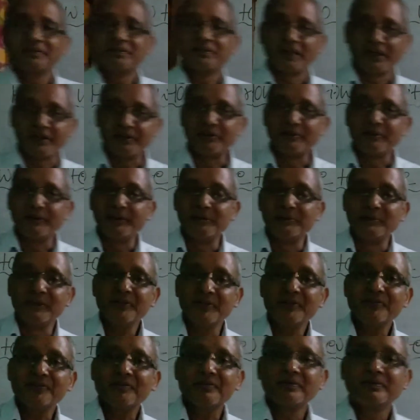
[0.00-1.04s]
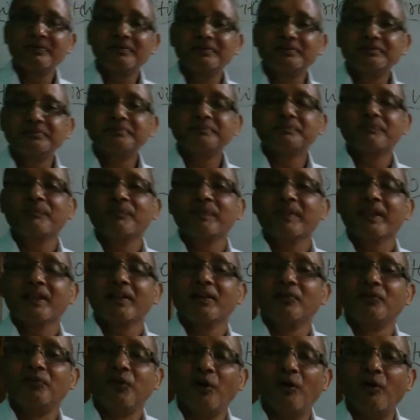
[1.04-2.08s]
Thank you very much
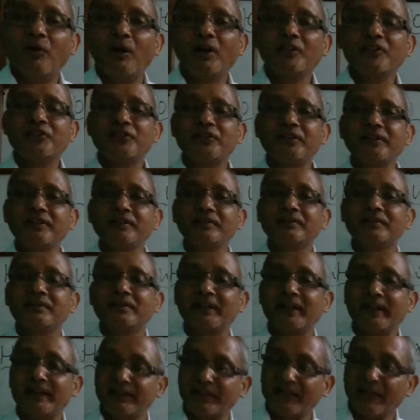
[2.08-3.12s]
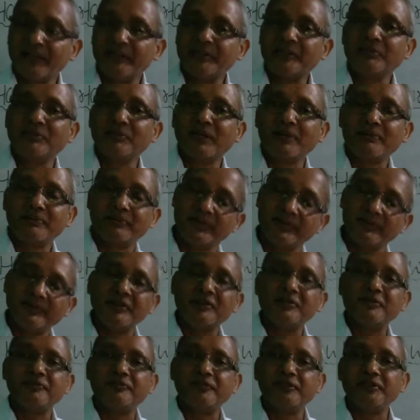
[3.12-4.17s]
for watching and liking my
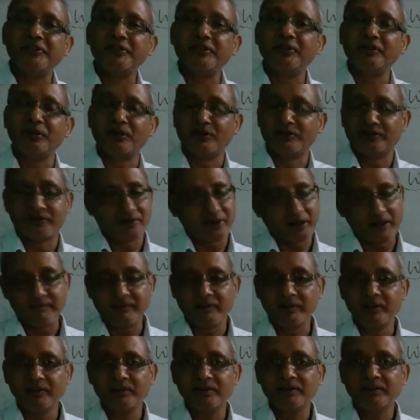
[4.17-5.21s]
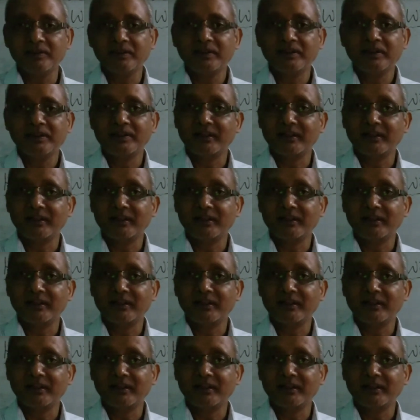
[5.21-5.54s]
previous video on Traveller.